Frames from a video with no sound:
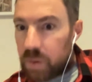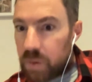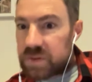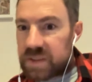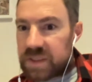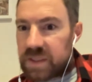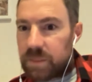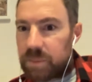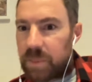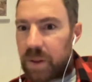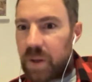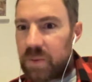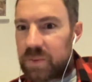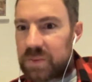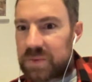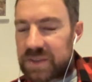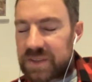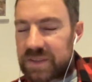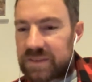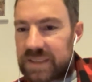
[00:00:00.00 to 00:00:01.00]
in the
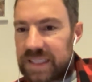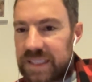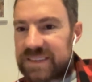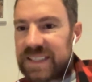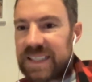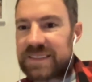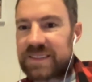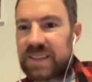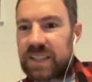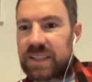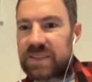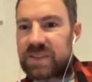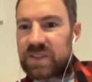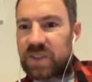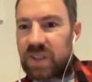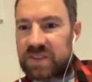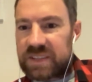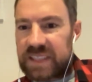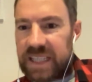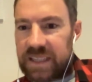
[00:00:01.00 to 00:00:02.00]
boat. That sounds like a
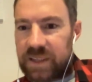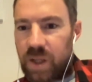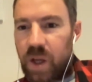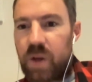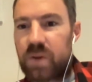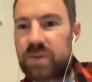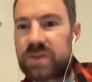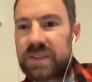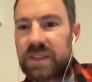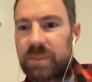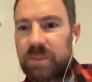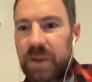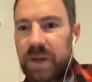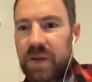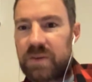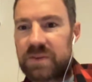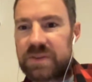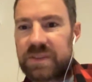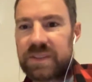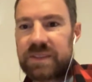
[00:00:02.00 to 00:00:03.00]
Scotch ale. Out in the
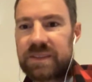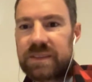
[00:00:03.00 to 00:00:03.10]
boat.